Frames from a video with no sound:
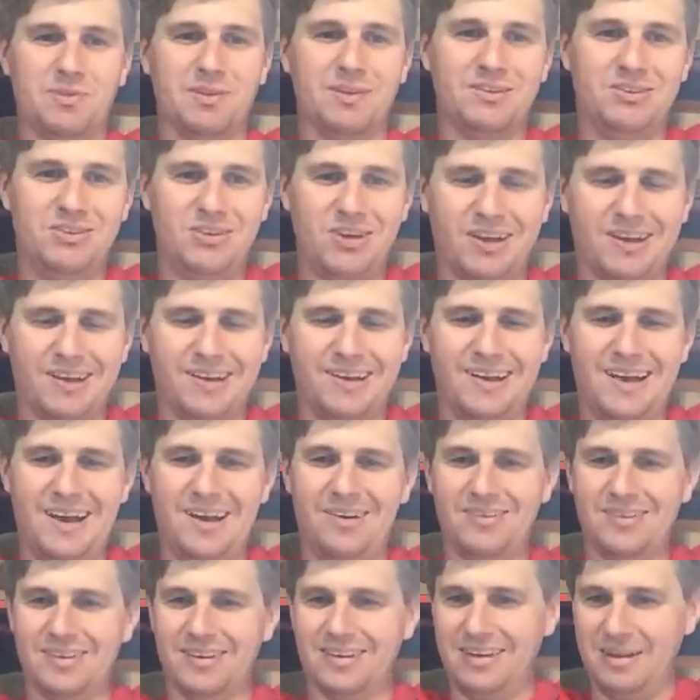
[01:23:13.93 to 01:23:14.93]
and checking it
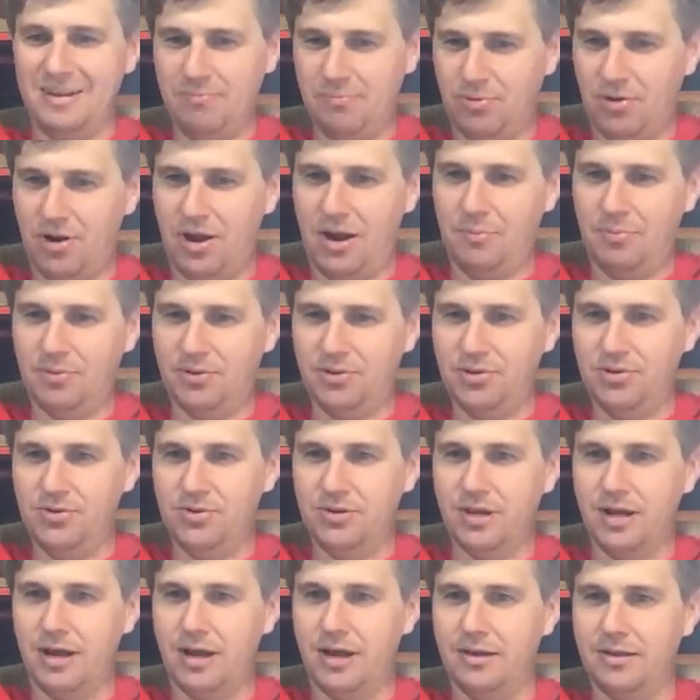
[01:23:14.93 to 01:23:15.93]
out. Impromptu
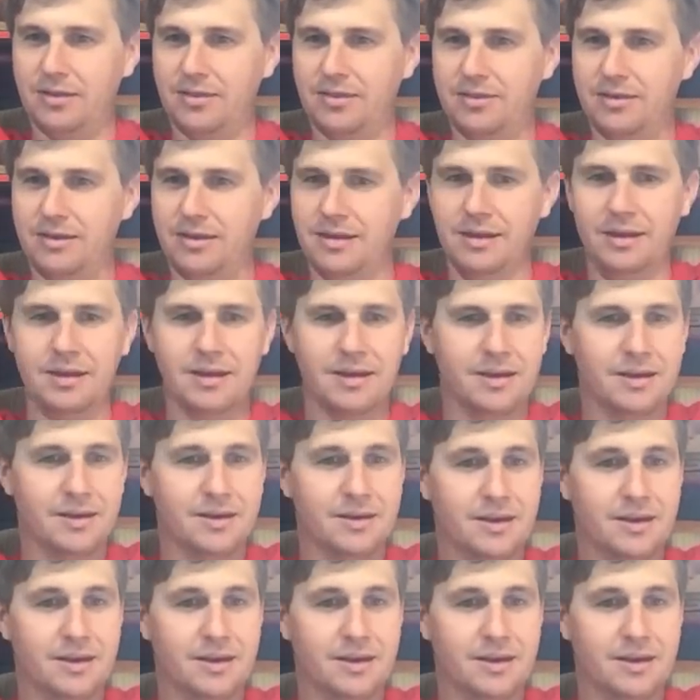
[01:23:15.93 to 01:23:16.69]
kind of thing.